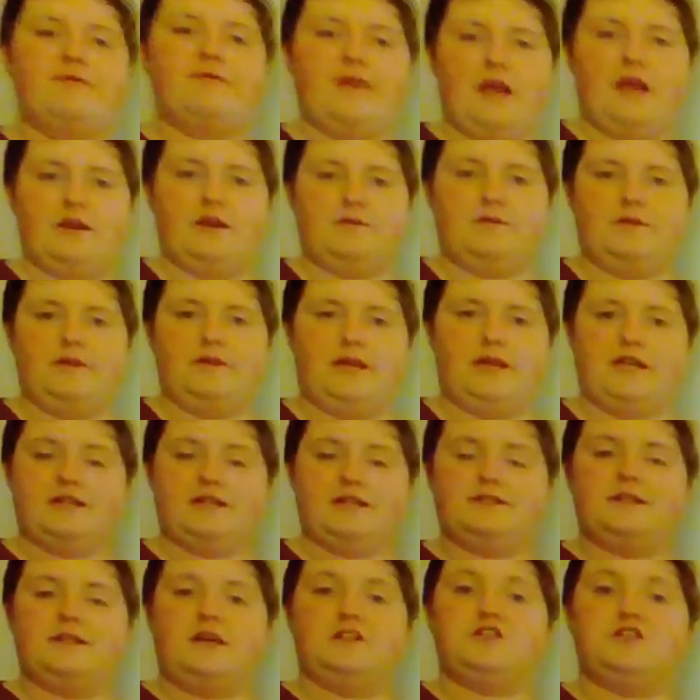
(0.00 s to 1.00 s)
of animal
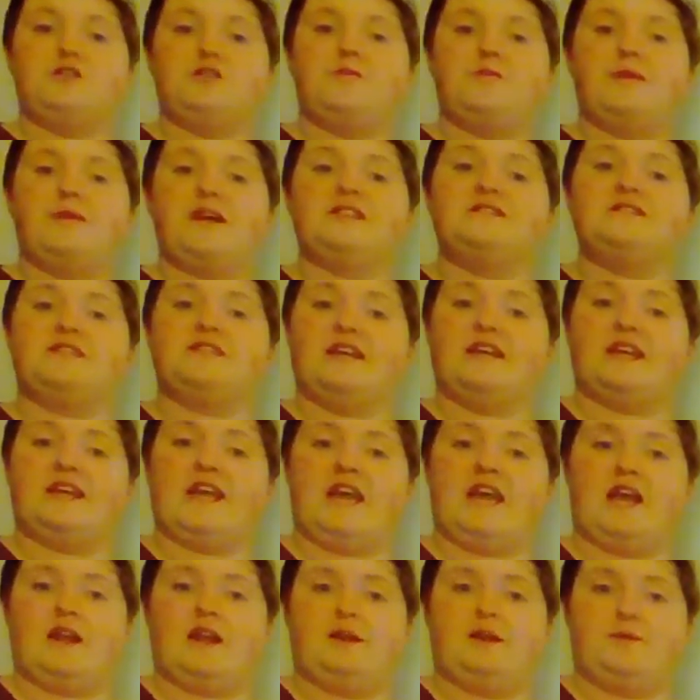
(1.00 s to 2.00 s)
is a domestic
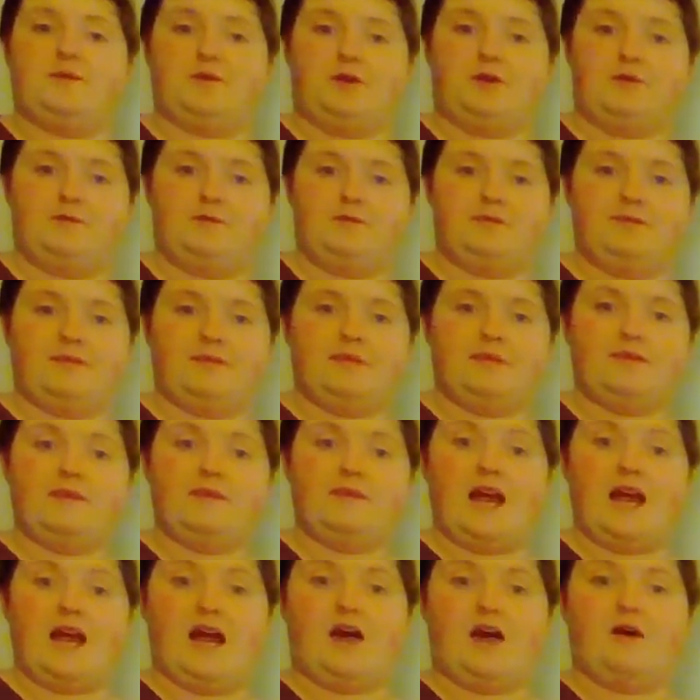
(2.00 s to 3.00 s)
animal.
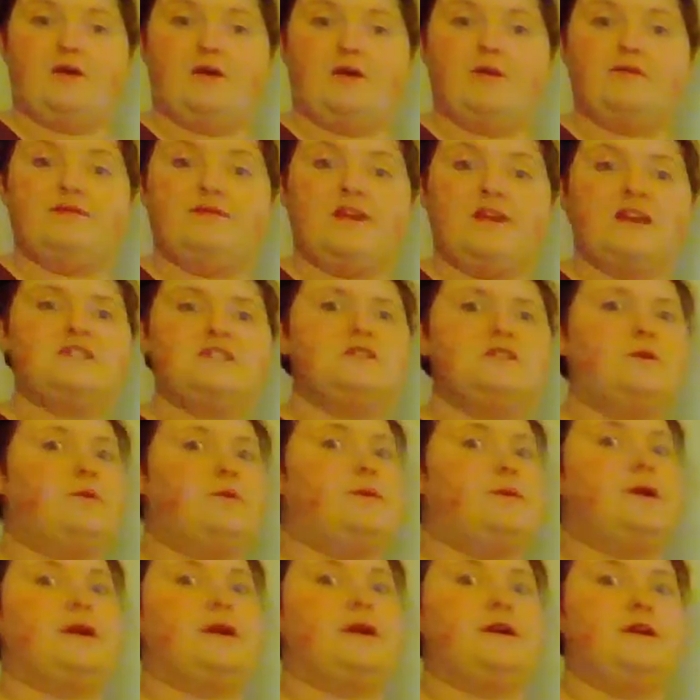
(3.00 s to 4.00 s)
Now, that's a
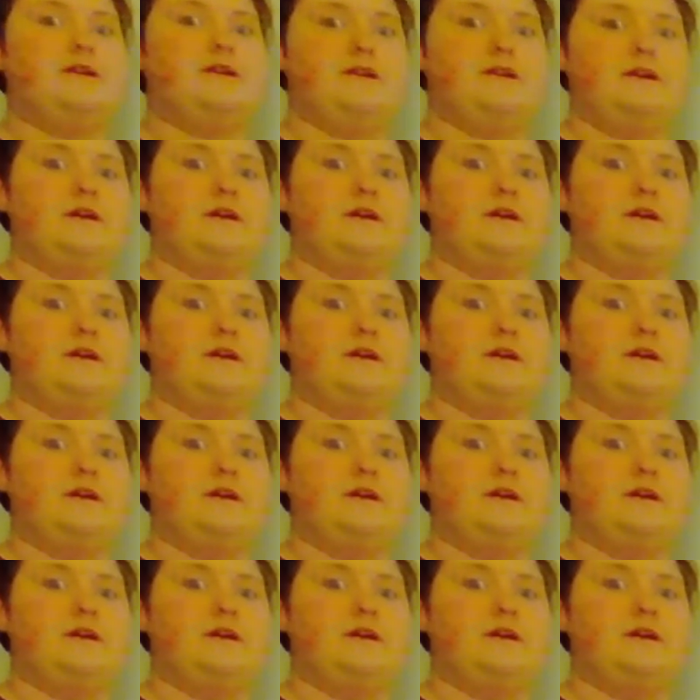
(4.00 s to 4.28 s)
weird,